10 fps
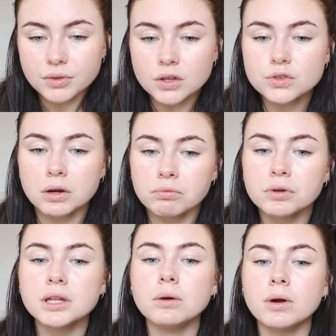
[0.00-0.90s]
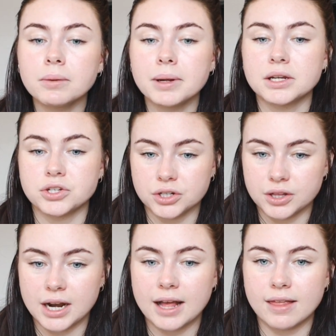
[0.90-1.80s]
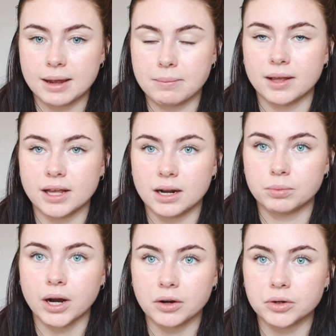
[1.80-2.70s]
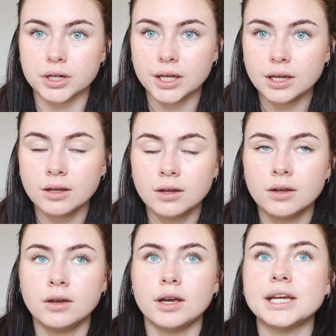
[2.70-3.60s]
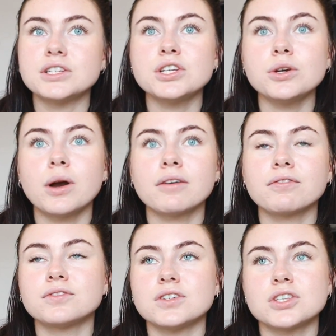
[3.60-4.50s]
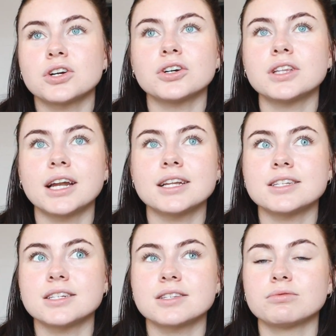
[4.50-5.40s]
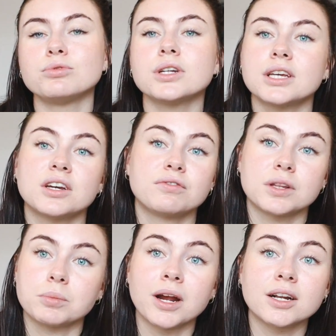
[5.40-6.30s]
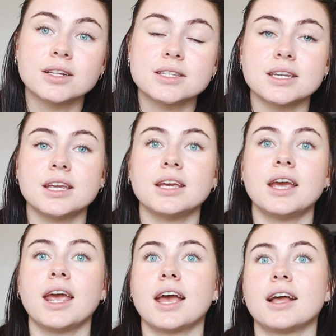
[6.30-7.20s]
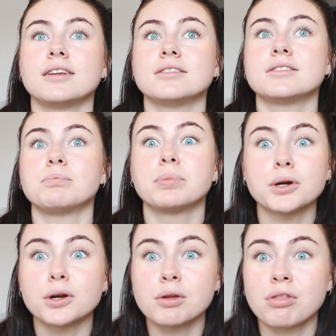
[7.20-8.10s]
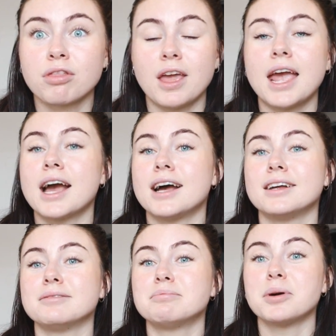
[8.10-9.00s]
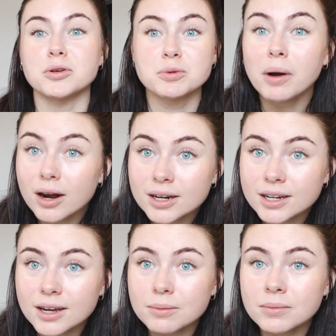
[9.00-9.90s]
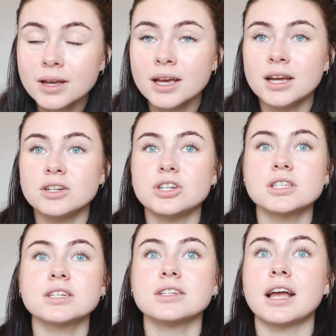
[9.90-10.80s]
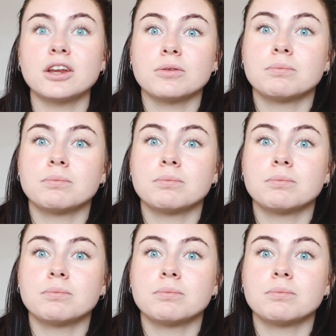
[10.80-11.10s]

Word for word: So I really want to make sure that I like make that a priority. And two, I've just heard that it's just really good for the pregnancy and birth and postpartum, just that your